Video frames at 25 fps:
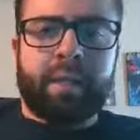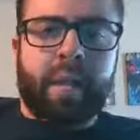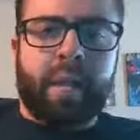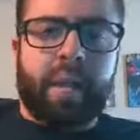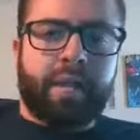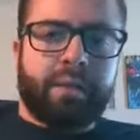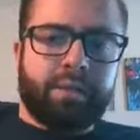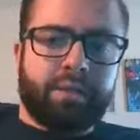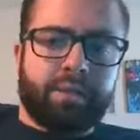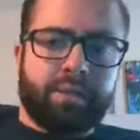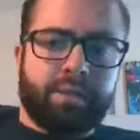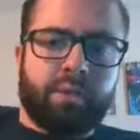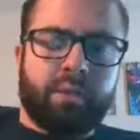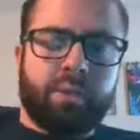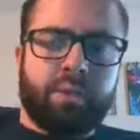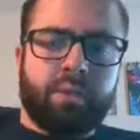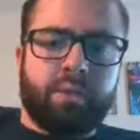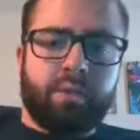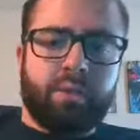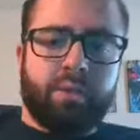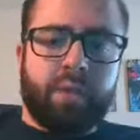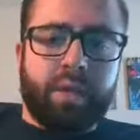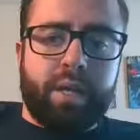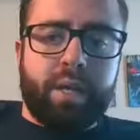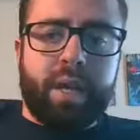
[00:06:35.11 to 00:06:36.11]
and
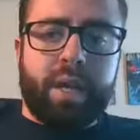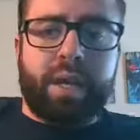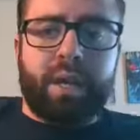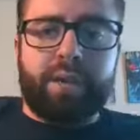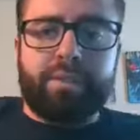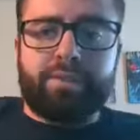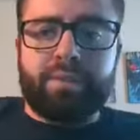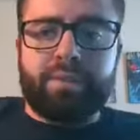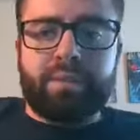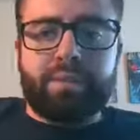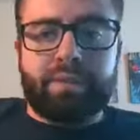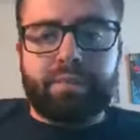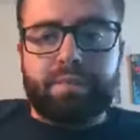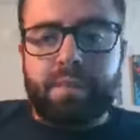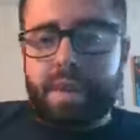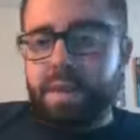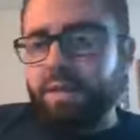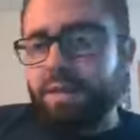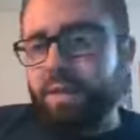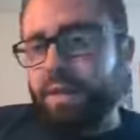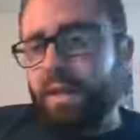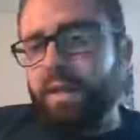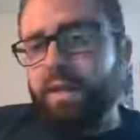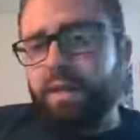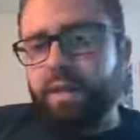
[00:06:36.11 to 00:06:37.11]
so we have to
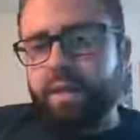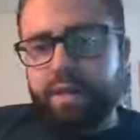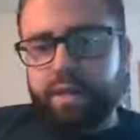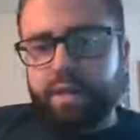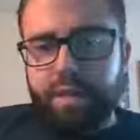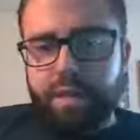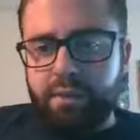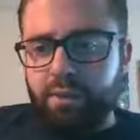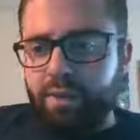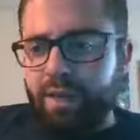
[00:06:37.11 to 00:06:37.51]
maintain it a lot.